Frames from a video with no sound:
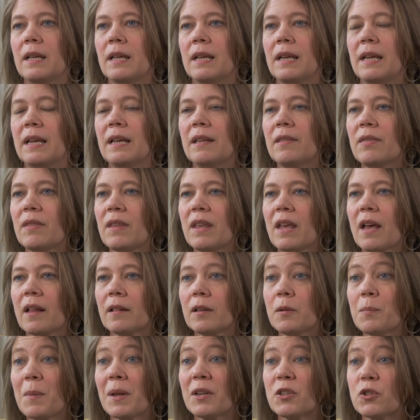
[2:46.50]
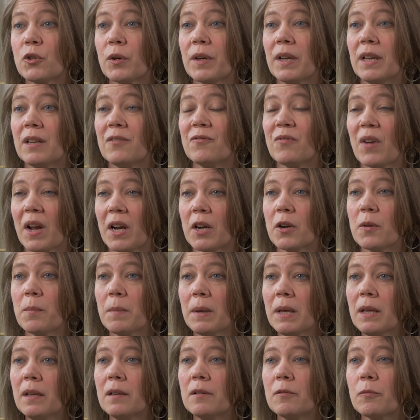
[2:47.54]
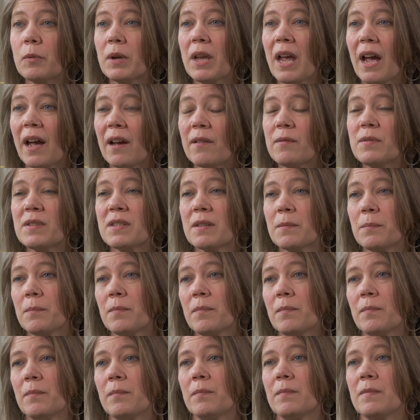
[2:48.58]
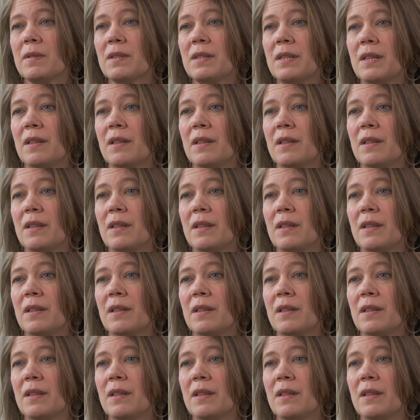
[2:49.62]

In the elementary environment, we have some